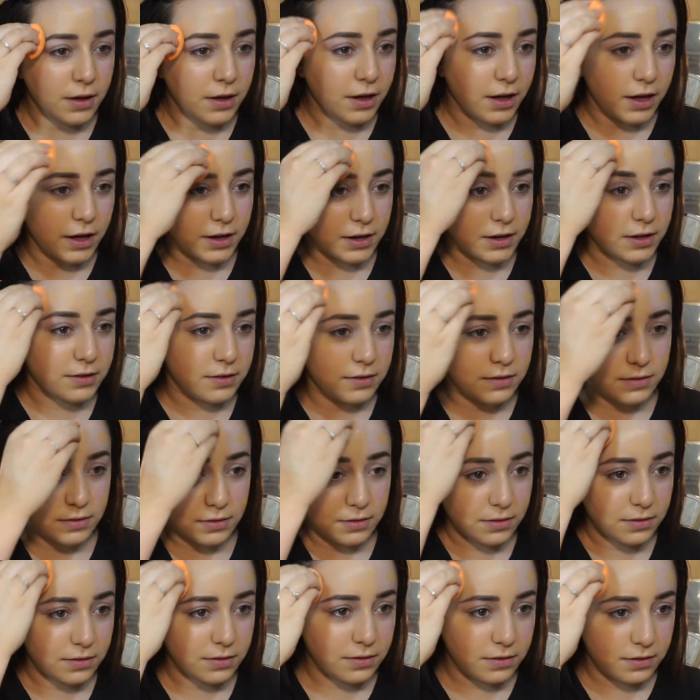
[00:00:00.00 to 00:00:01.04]
I can
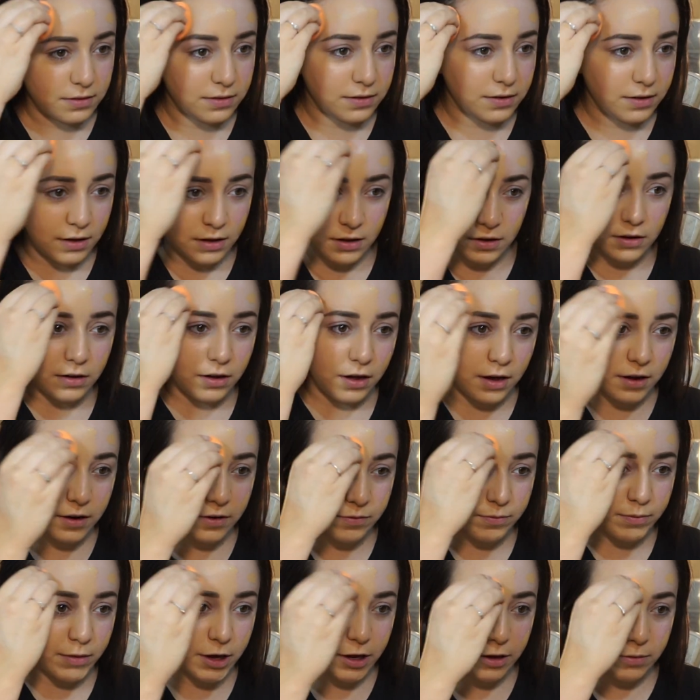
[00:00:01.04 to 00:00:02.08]
see a lot of
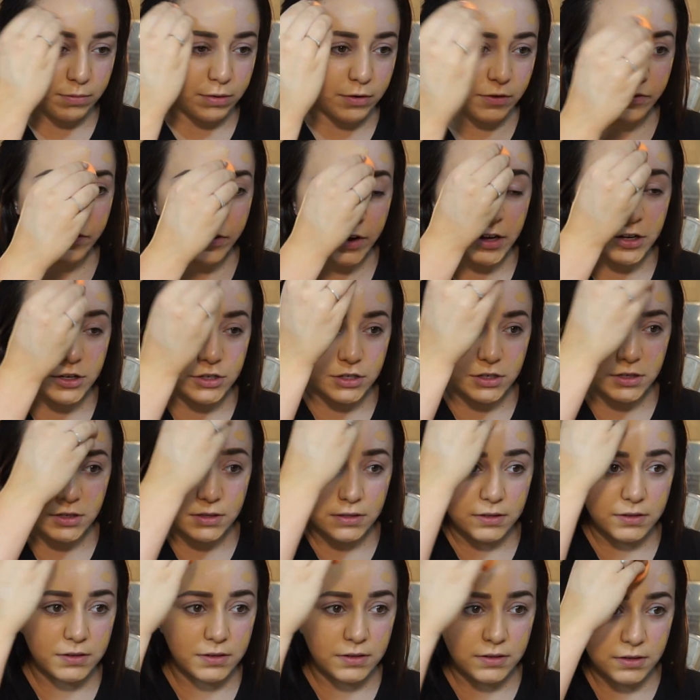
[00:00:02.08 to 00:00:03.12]
my
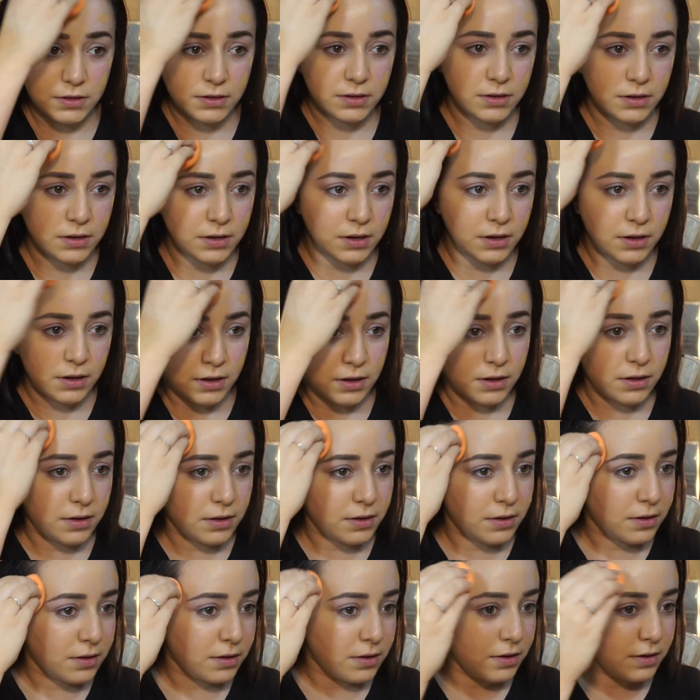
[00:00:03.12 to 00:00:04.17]
imperfections.
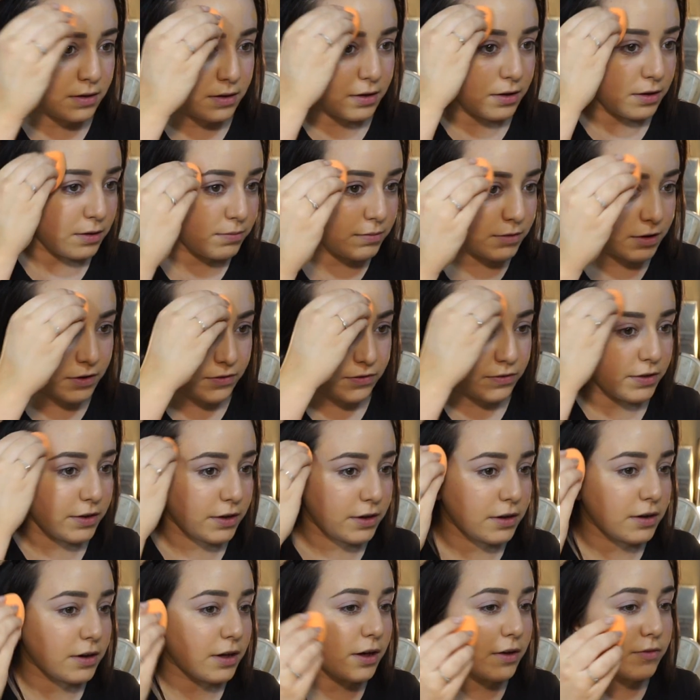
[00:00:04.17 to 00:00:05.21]
I'm definitely
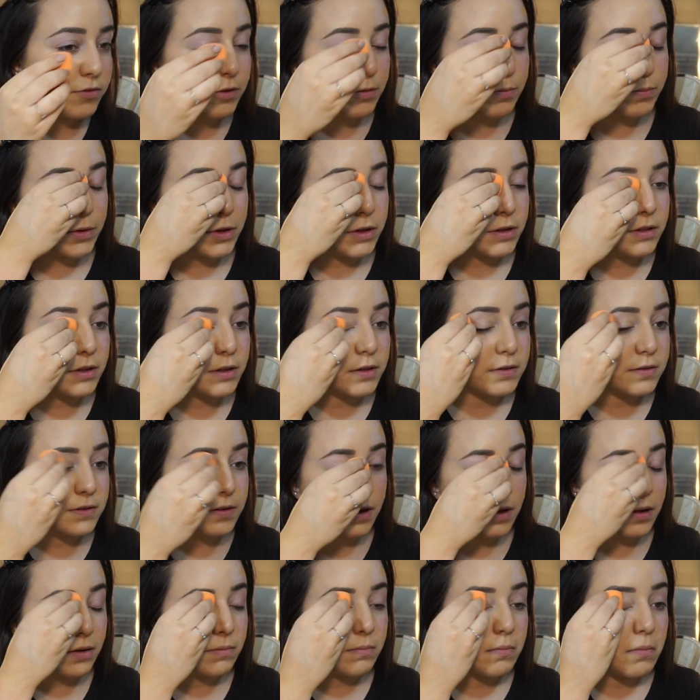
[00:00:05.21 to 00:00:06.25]
gonna have to build this
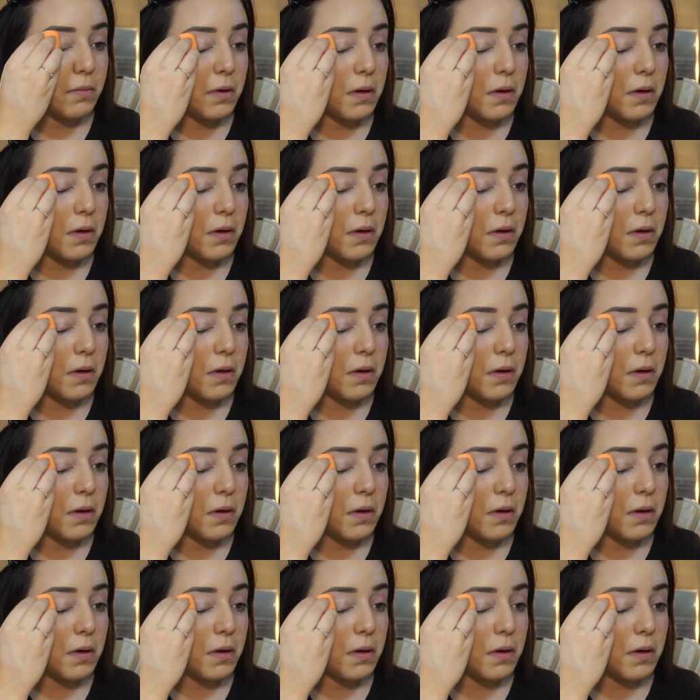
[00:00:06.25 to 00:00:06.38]
up.